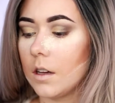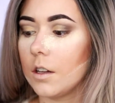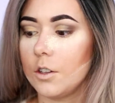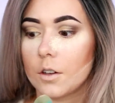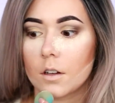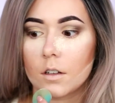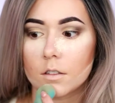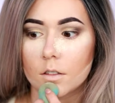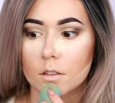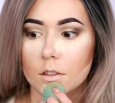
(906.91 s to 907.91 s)
And you can
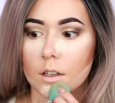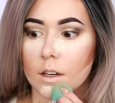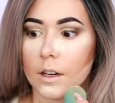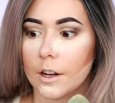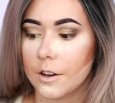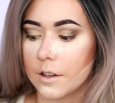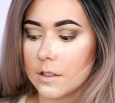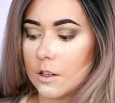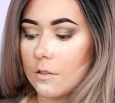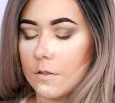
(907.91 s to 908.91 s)
also set in areas
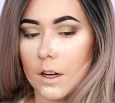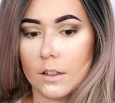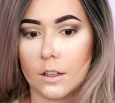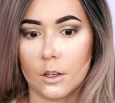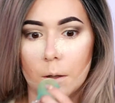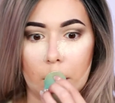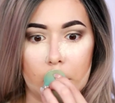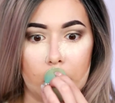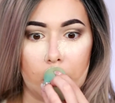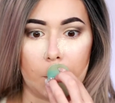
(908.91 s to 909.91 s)
that you find that you like
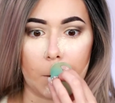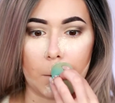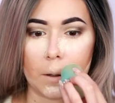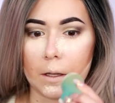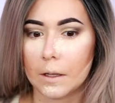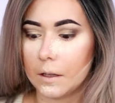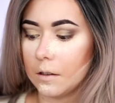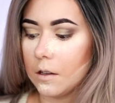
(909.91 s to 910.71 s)
super oily.